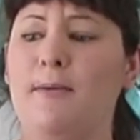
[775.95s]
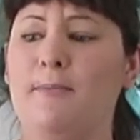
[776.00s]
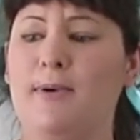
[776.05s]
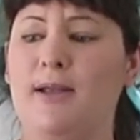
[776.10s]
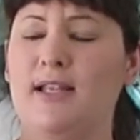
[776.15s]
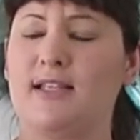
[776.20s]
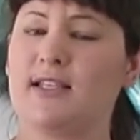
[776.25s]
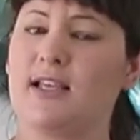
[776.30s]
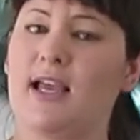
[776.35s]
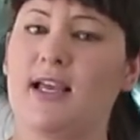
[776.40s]

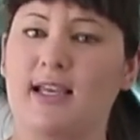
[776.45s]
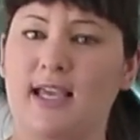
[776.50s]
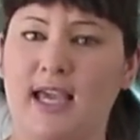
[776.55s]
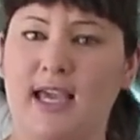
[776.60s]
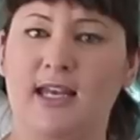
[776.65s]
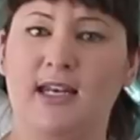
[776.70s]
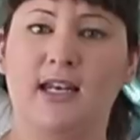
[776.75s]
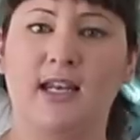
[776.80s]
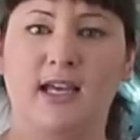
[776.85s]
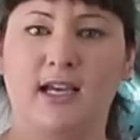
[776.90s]
but it's
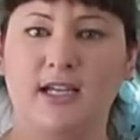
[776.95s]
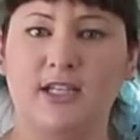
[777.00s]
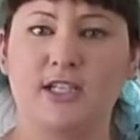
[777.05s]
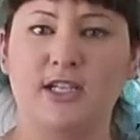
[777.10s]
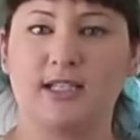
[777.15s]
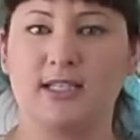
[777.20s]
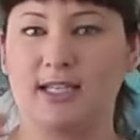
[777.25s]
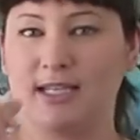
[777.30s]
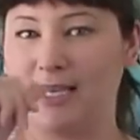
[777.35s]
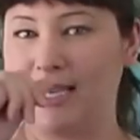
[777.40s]
again like a
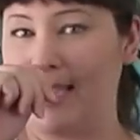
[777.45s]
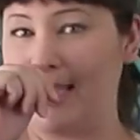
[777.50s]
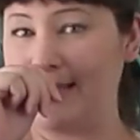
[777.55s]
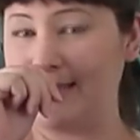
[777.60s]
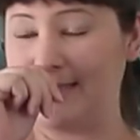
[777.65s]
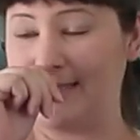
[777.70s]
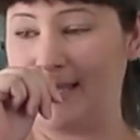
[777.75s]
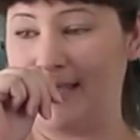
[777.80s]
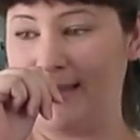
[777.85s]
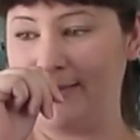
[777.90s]
just in
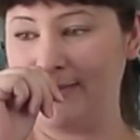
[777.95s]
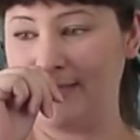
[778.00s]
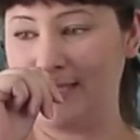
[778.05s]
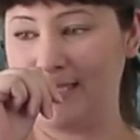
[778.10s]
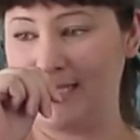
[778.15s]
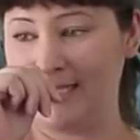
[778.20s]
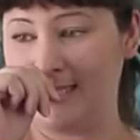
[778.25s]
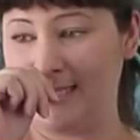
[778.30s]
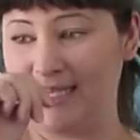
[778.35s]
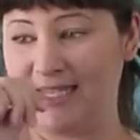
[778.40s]
case, and they have
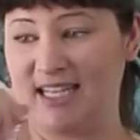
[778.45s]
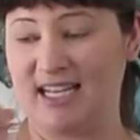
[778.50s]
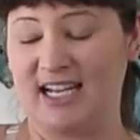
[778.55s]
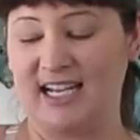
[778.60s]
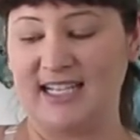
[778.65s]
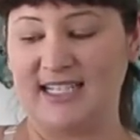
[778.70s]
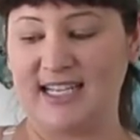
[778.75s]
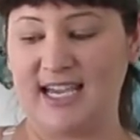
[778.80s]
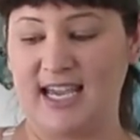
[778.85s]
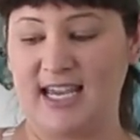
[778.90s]
suggested that
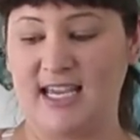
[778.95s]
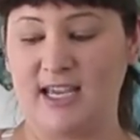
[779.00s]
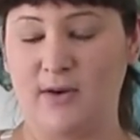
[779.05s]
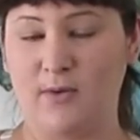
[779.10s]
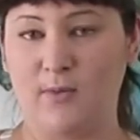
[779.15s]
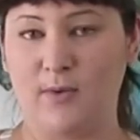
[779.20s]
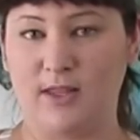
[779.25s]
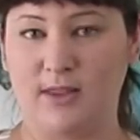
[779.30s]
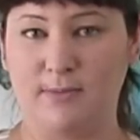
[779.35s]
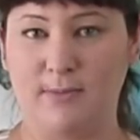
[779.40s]
I take
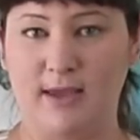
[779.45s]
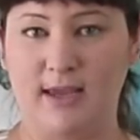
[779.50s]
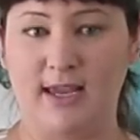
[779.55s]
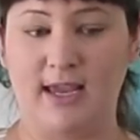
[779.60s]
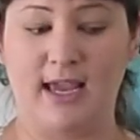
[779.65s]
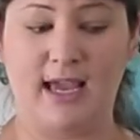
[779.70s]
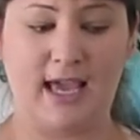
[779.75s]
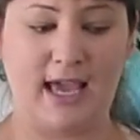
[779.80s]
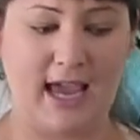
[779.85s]
it with me